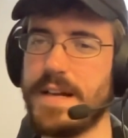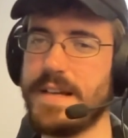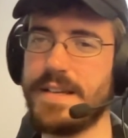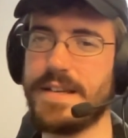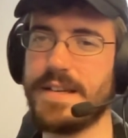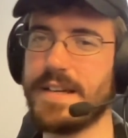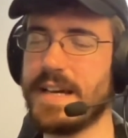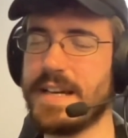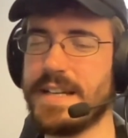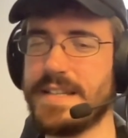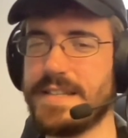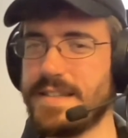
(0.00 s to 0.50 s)
You
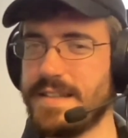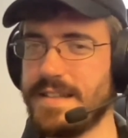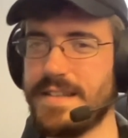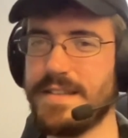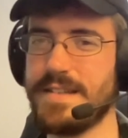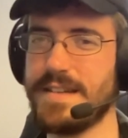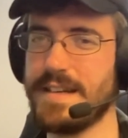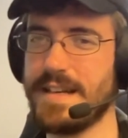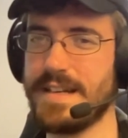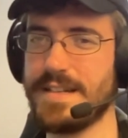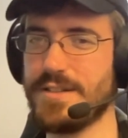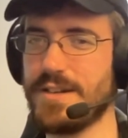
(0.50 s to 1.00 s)

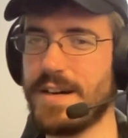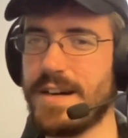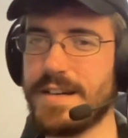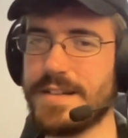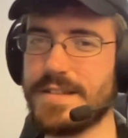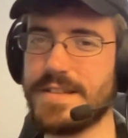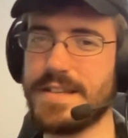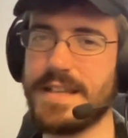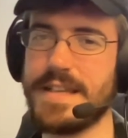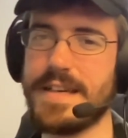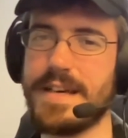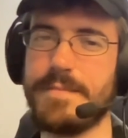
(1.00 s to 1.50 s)
gotta talk to
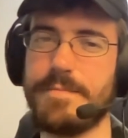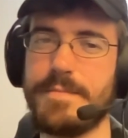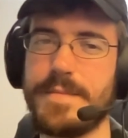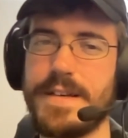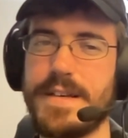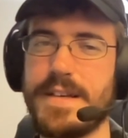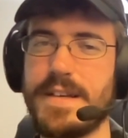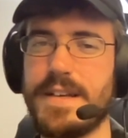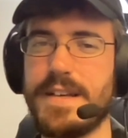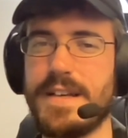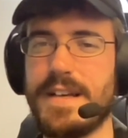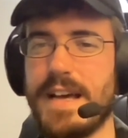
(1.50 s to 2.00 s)
them,
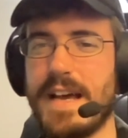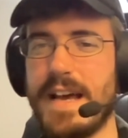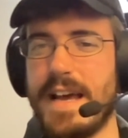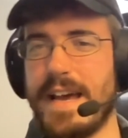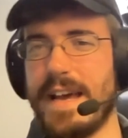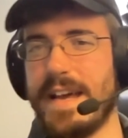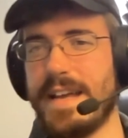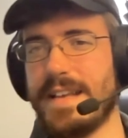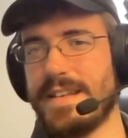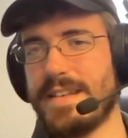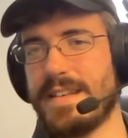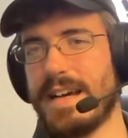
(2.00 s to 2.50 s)

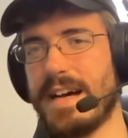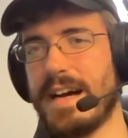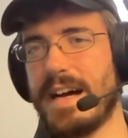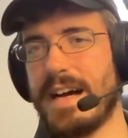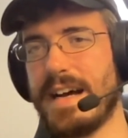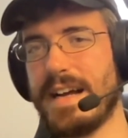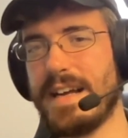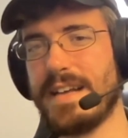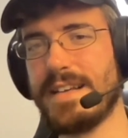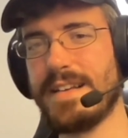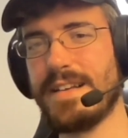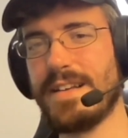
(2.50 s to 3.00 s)
and
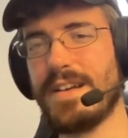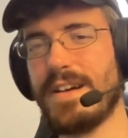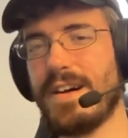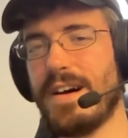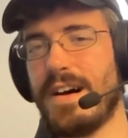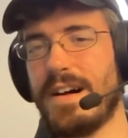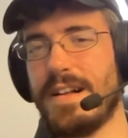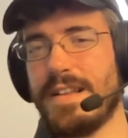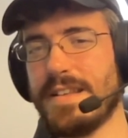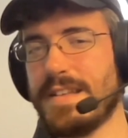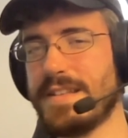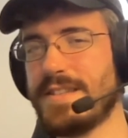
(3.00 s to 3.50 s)
all
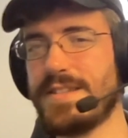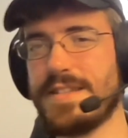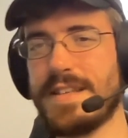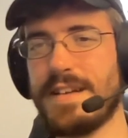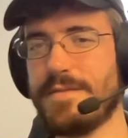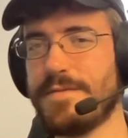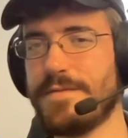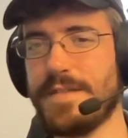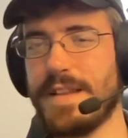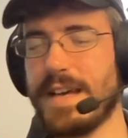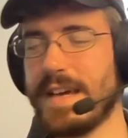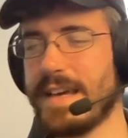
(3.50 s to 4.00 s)
this stuff,
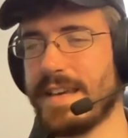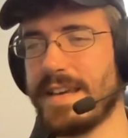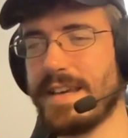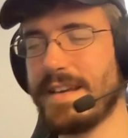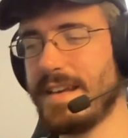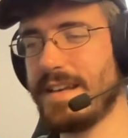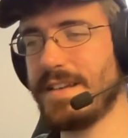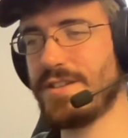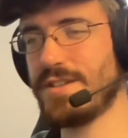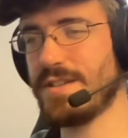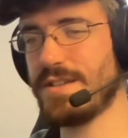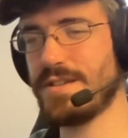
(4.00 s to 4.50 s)
like
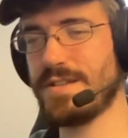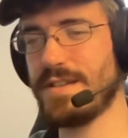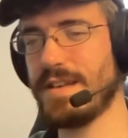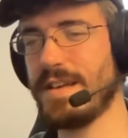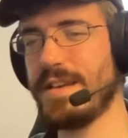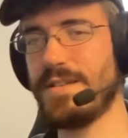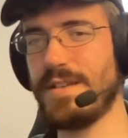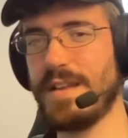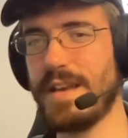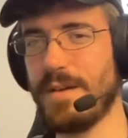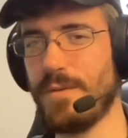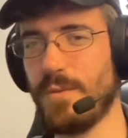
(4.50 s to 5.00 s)

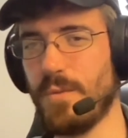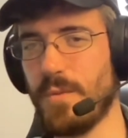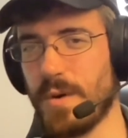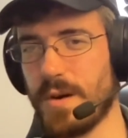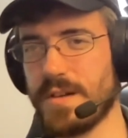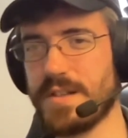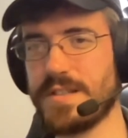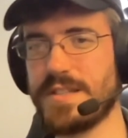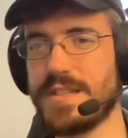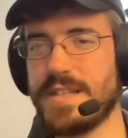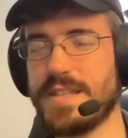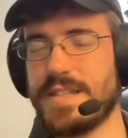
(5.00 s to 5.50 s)
it
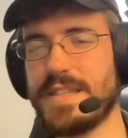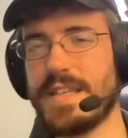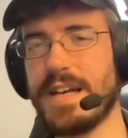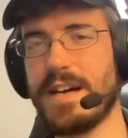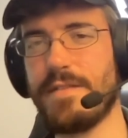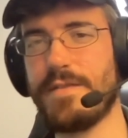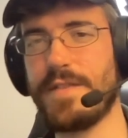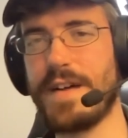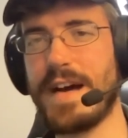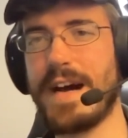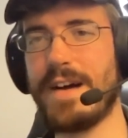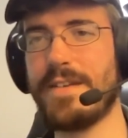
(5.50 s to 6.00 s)
works itself out.